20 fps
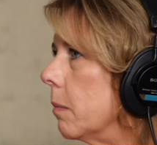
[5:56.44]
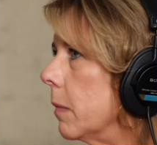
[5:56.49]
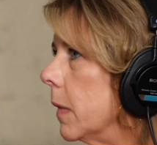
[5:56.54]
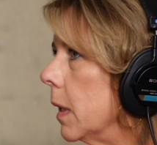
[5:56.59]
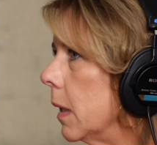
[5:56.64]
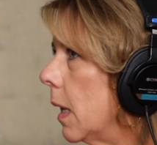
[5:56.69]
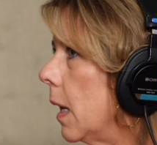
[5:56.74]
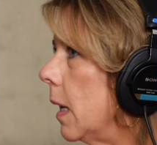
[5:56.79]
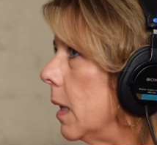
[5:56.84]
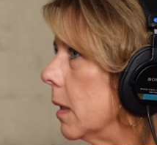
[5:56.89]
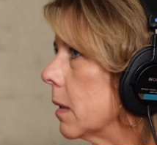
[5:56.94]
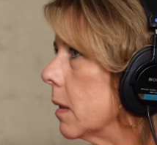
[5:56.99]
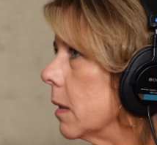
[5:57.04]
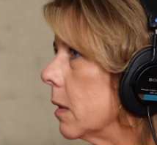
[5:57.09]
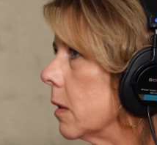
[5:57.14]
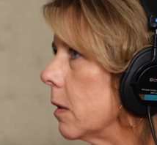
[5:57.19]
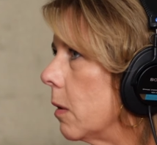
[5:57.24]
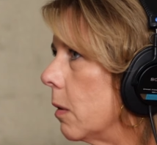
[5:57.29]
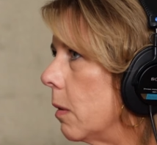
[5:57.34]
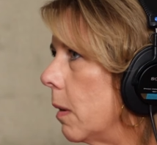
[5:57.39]
the case.
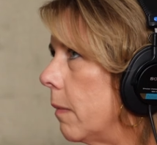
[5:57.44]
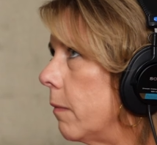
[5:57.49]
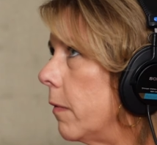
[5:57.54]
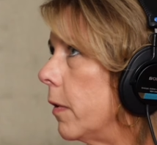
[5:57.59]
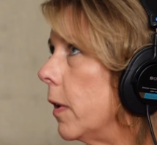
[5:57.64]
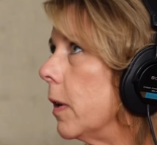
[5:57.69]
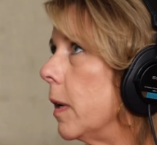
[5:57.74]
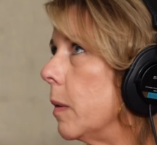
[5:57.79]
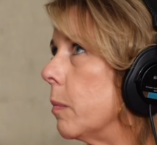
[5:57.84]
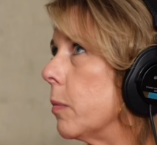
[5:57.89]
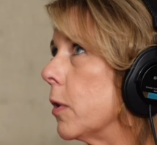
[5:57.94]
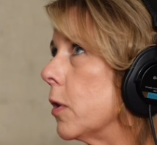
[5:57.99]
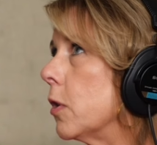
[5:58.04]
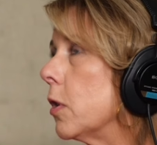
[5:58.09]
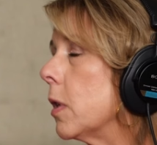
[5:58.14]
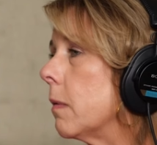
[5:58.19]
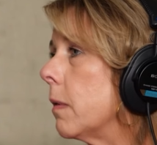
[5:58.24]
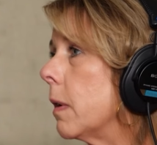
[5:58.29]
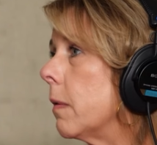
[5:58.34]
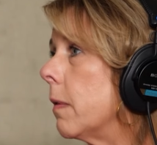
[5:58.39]
And so I'm very
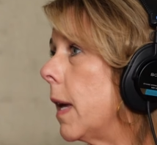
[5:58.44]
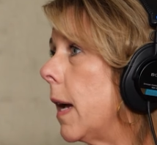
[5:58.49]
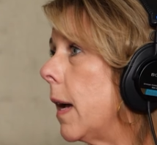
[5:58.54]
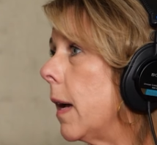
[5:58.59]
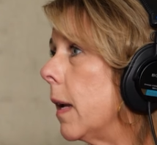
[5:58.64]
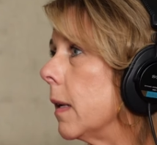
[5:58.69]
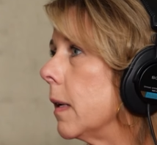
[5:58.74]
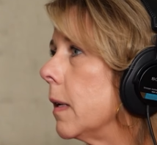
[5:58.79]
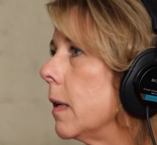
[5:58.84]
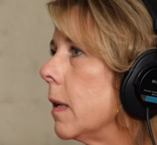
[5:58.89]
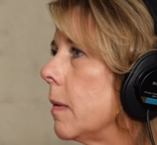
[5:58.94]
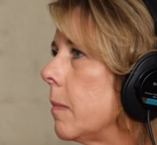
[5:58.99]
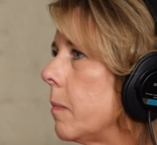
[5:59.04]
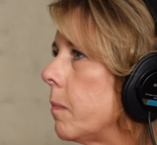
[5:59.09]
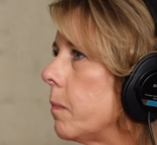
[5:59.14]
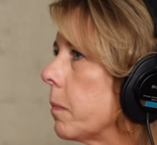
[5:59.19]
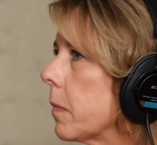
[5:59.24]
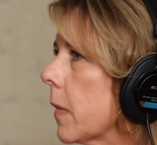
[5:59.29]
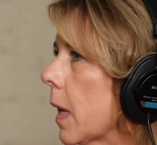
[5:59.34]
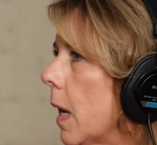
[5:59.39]
appreciative of that.
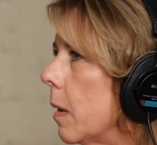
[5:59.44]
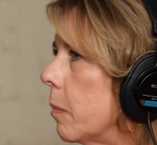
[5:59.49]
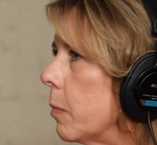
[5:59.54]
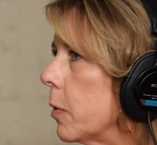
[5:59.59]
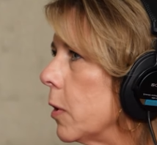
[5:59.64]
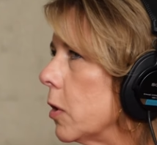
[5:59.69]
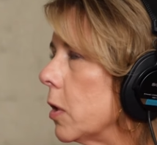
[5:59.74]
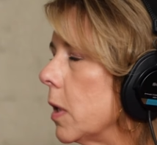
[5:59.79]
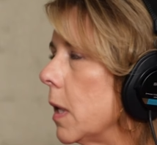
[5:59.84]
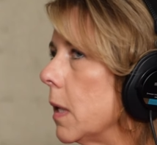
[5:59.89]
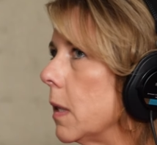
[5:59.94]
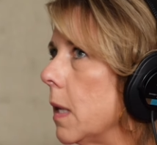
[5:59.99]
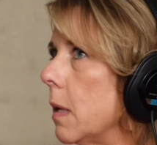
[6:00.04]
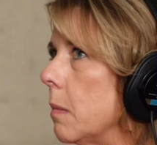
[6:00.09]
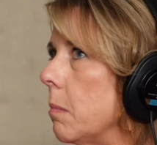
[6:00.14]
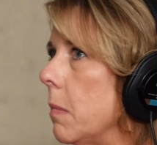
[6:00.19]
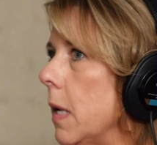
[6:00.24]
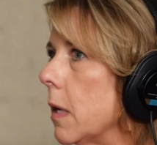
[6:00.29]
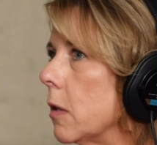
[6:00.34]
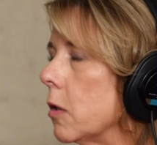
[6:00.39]
I appreciate
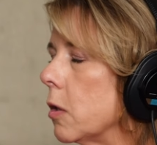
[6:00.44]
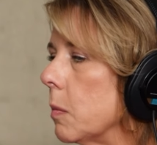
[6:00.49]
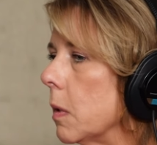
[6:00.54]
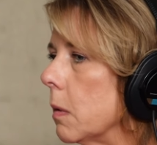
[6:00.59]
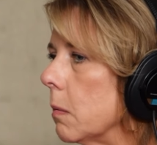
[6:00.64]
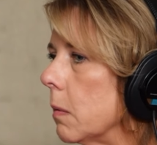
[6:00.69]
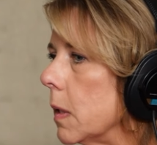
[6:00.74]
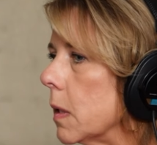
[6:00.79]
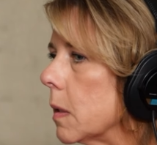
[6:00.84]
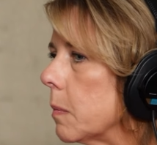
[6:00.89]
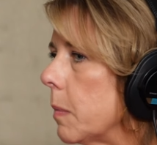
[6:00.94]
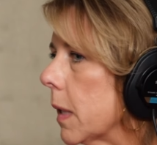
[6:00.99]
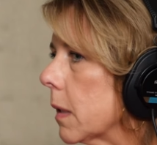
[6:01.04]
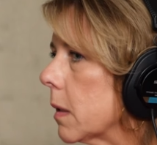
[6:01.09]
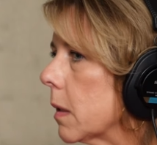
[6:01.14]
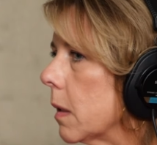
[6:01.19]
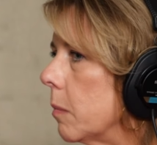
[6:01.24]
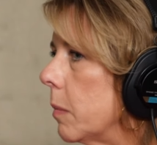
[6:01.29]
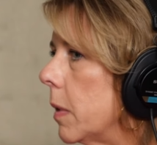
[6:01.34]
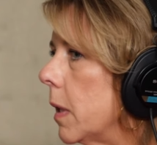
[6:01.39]
that management
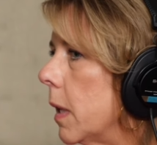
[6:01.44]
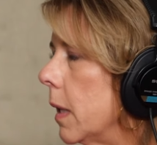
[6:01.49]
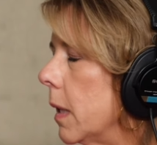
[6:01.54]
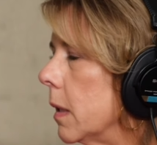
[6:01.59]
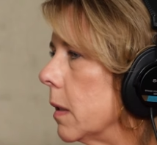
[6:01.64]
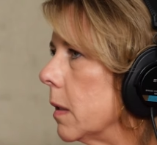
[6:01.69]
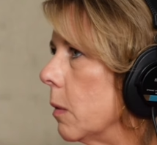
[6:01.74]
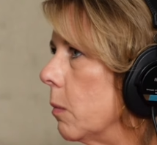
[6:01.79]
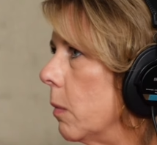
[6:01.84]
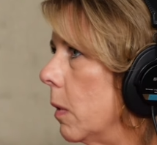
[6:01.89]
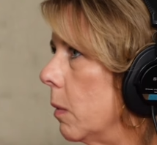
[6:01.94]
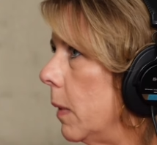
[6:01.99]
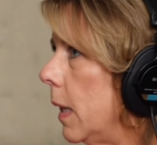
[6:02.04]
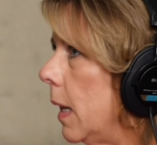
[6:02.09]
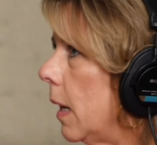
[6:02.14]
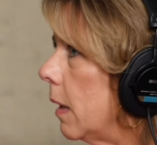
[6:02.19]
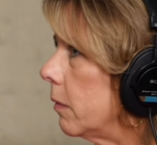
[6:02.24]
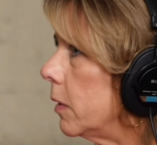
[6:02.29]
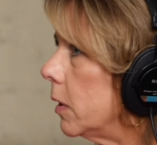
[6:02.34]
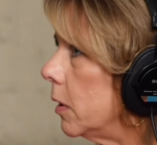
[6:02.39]
respects compliance and what we
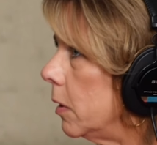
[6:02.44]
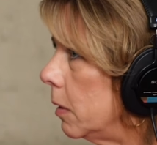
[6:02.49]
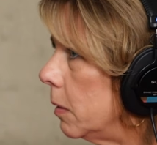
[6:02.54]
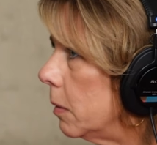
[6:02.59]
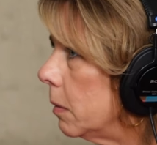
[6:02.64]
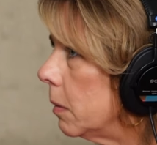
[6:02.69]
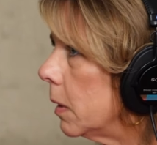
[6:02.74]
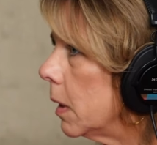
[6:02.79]
have to do,